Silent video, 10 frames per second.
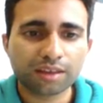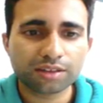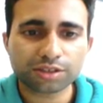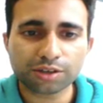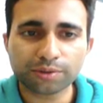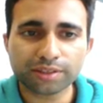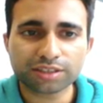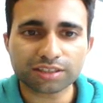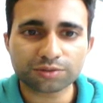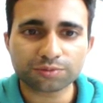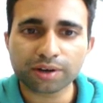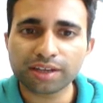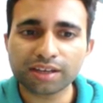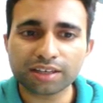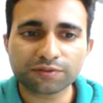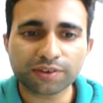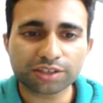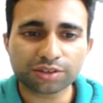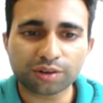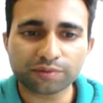So it's running, it's
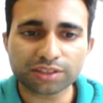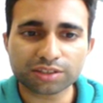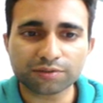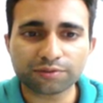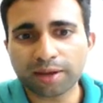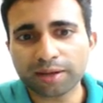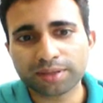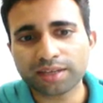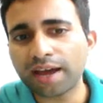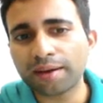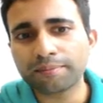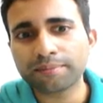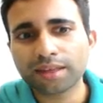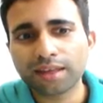fetching all this stuff from npm,